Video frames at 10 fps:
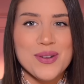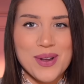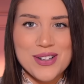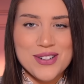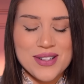
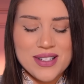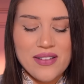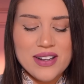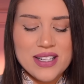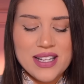Question
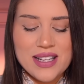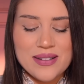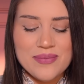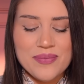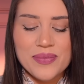
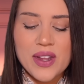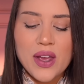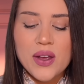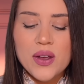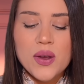17.
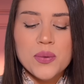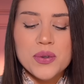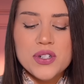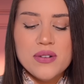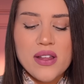
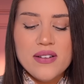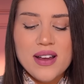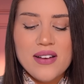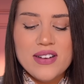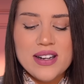Would you rather
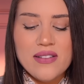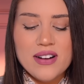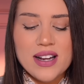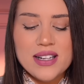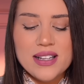have a
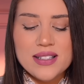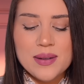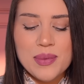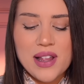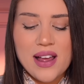never-ending
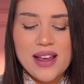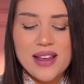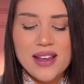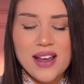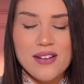supply
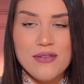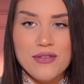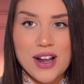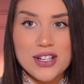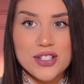of
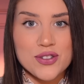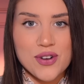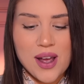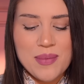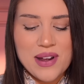fresh
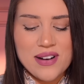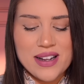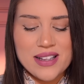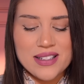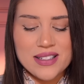
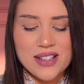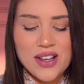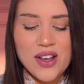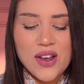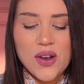strawberries
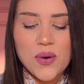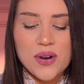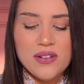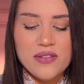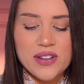or
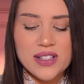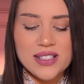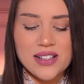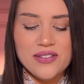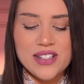a field
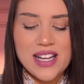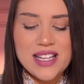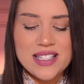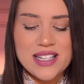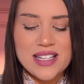of
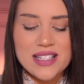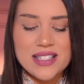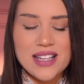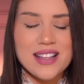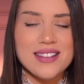
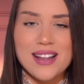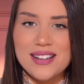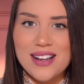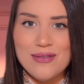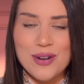daisies that
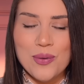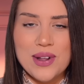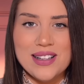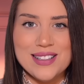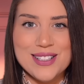never
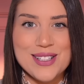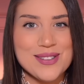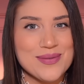wilt?